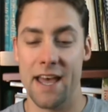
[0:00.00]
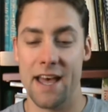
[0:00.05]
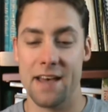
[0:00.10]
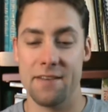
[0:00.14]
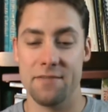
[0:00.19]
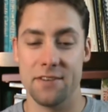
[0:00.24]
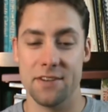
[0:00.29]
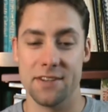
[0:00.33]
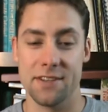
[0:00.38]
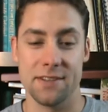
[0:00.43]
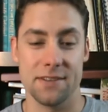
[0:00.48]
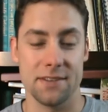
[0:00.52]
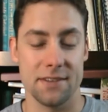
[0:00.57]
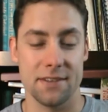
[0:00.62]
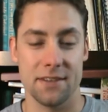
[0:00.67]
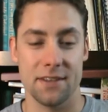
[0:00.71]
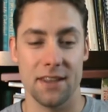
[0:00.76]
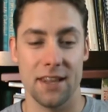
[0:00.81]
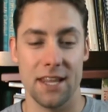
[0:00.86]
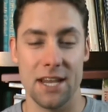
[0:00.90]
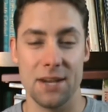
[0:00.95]
haven't
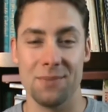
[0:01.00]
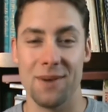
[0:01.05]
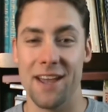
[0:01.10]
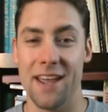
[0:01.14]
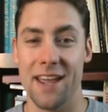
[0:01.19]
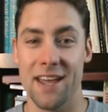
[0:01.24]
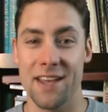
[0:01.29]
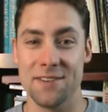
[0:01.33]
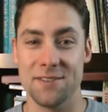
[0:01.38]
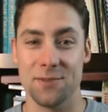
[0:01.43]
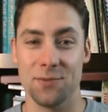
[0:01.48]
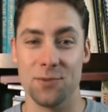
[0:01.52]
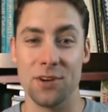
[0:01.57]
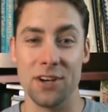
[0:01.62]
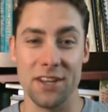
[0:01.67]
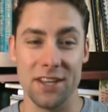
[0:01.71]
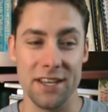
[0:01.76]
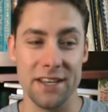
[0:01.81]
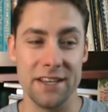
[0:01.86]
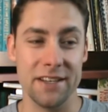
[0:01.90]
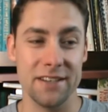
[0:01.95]
laid my hands on
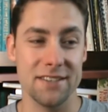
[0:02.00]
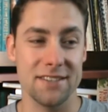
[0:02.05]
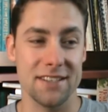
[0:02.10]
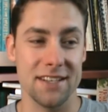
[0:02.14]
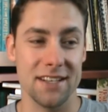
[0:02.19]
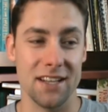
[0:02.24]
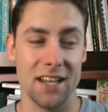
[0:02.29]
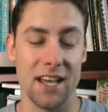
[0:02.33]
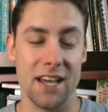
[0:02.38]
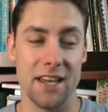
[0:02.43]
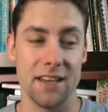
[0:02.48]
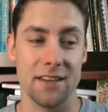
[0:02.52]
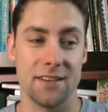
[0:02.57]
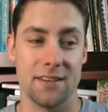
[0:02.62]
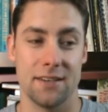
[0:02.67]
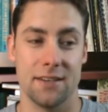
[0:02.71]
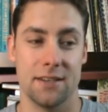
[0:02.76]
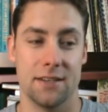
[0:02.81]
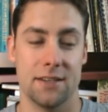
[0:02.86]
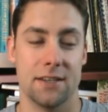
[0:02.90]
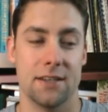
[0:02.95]
one of these in like